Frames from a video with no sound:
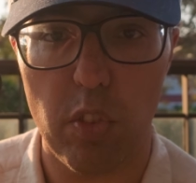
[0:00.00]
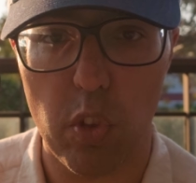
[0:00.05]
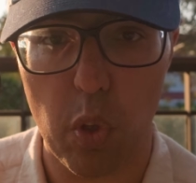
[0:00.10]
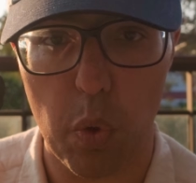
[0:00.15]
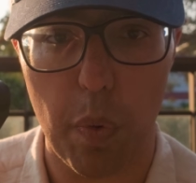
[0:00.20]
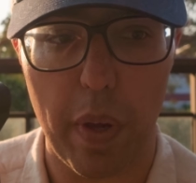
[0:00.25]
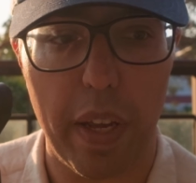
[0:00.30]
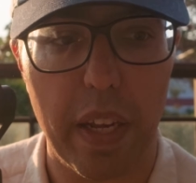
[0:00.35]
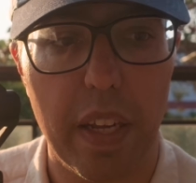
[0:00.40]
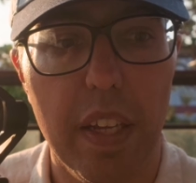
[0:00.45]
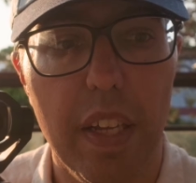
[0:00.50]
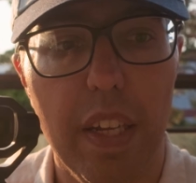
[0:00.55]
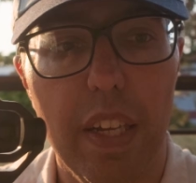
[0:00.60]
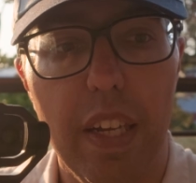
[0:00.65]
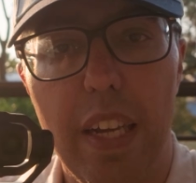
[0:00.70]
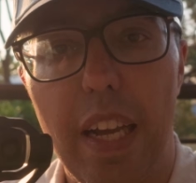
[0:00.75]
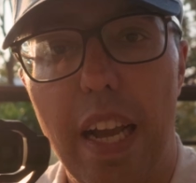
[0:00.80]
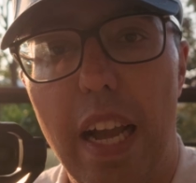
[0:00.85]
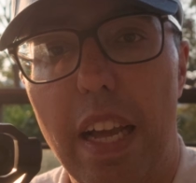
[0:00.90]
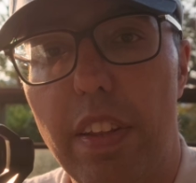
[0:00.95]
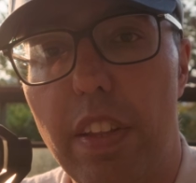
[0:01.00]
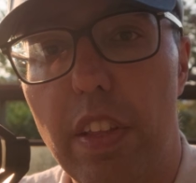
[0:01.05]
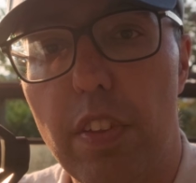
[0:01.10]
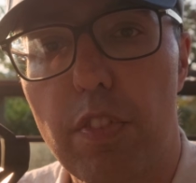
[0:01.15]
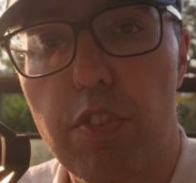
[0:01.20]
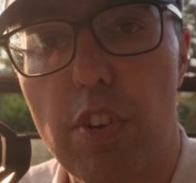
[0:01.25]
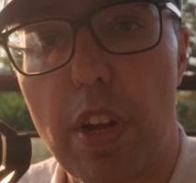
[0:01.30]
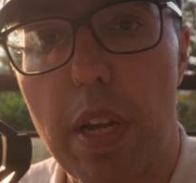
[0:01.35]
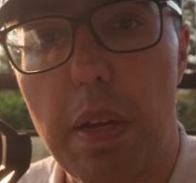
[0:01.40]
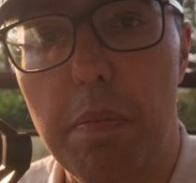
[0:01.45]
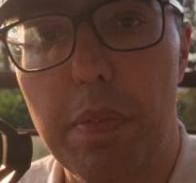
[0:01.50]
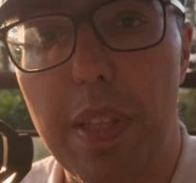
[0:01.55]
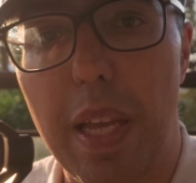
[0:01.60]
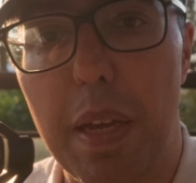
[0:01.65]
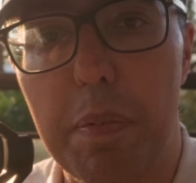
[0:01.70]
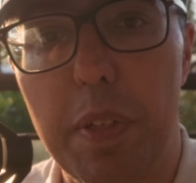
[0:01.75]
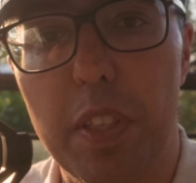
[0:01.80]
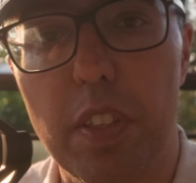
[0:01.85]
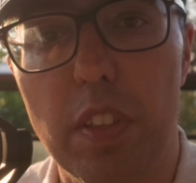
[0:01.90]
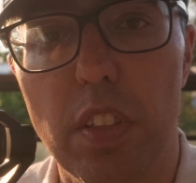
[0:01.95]
doing. And this frame
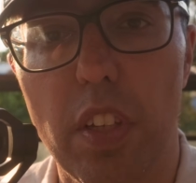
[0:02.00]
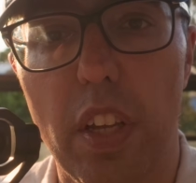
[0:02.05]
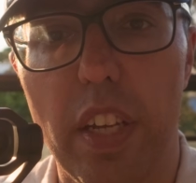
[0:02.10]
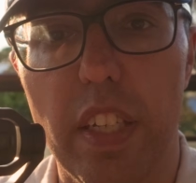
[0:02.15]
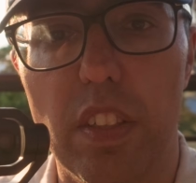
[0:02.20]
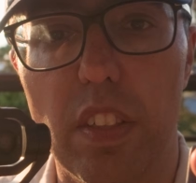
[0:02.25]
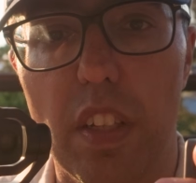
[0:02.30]
tap is a nice